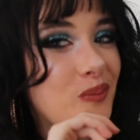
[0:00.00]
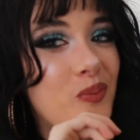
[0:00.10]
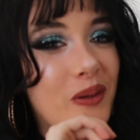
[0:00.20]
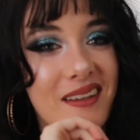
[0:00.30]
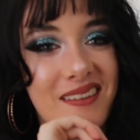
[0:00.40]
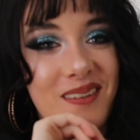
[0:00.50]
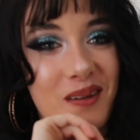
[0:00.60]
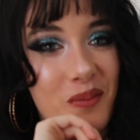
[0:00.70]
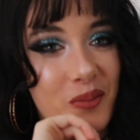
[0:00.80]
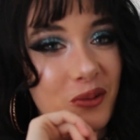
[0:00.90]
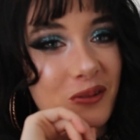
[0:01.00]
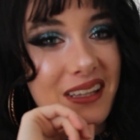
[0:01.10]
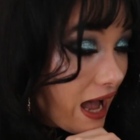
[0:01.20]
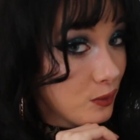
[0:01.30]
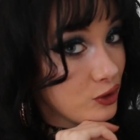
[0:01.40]
a big
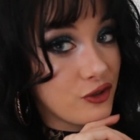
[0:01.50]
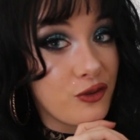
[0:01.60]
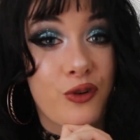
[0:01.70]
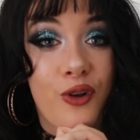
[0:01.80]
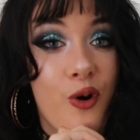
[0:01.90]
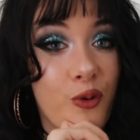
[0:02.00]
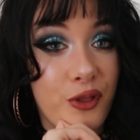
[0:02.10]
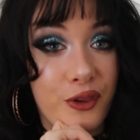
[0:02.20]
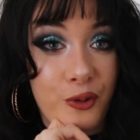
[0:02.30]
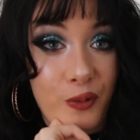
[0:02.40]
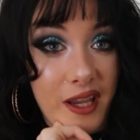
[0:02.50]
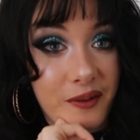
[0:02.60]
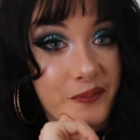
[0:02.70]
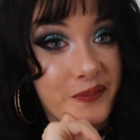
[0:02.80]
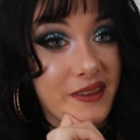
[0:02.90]
stumble. I would just throw the whole thing
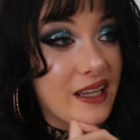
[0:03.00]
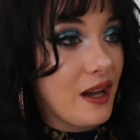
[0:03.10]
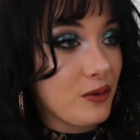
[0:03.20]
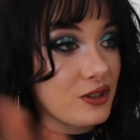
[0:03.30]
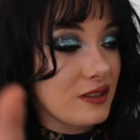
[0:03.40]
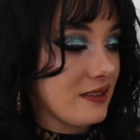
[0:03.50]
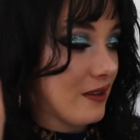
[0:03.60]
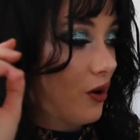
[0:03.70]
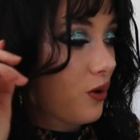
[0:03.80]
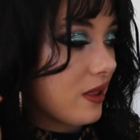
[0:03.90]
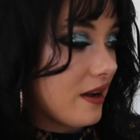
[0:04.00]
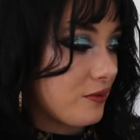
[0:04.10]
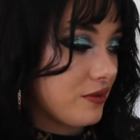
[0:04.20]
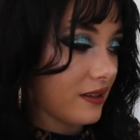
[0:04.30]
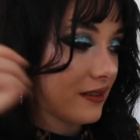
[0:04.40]
away. The whole
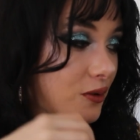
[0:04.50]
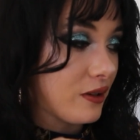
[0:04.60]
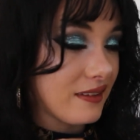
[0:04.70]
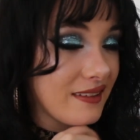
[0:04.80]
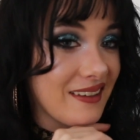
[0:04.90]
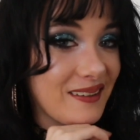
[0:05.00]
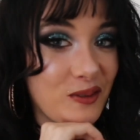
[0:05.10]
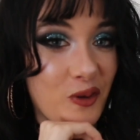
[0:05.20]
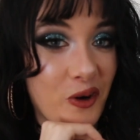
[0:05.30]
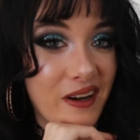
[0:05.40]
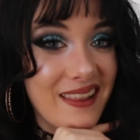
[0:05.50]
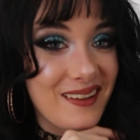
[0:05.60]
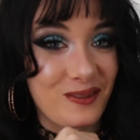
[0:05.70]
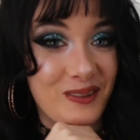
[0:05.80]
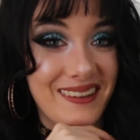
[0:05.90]
outfit, honestly, sorry,
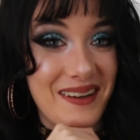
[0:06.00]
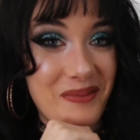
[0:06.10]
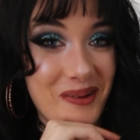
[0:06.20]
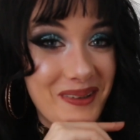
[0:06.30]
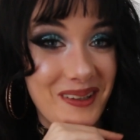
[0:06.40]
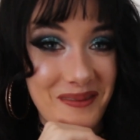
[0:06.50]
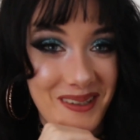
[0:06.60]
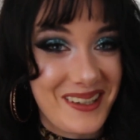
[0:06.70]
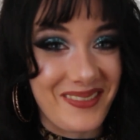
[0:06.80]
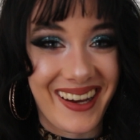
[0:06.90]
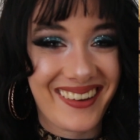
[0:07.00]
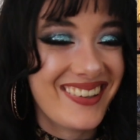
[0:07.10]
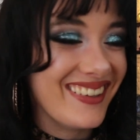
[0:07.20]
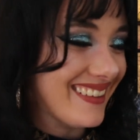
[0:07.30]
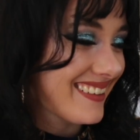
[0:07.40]
that's a really unpopular opinion, but
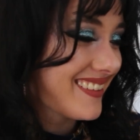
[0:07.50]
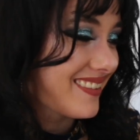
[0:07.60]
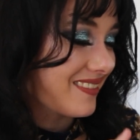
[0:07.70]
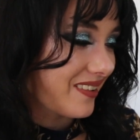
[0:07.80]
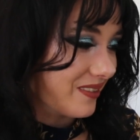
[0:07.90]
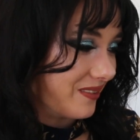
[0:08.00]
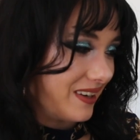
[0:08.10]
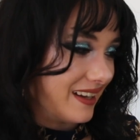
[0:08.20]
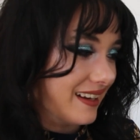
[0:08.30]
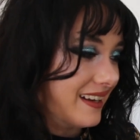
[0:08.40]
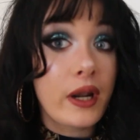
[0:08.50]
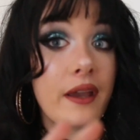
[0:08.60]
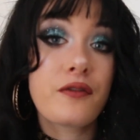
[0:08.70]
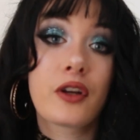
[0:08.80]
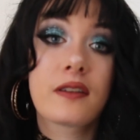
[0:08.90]
I would just throw it away. When
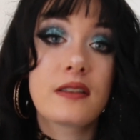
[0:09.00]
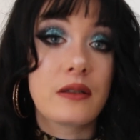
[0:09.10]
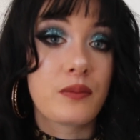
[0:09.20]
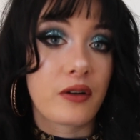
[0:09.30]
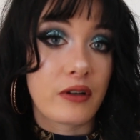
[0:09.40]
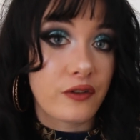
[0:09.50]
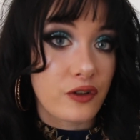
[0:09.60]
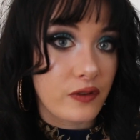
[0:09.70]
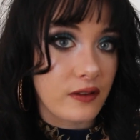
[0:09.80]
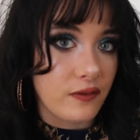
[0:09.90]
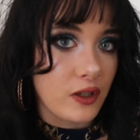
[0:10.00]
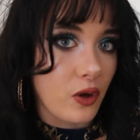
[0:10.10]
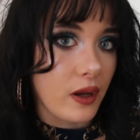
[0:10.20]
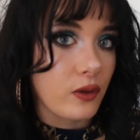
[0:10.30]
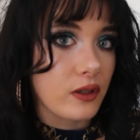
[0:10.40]
I first did my research for this
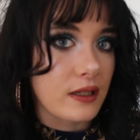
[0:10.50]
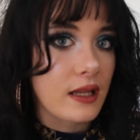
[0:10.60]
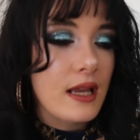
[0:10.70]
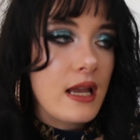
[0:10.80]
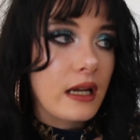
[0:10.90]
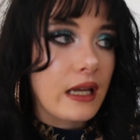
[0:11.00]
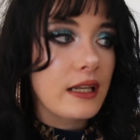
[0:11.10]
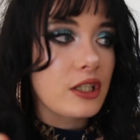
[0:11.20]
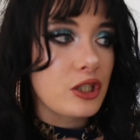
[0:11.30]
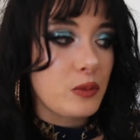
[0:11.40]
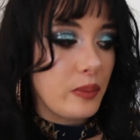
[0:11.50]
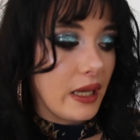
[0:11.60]
video, I looked at kind of Jimmy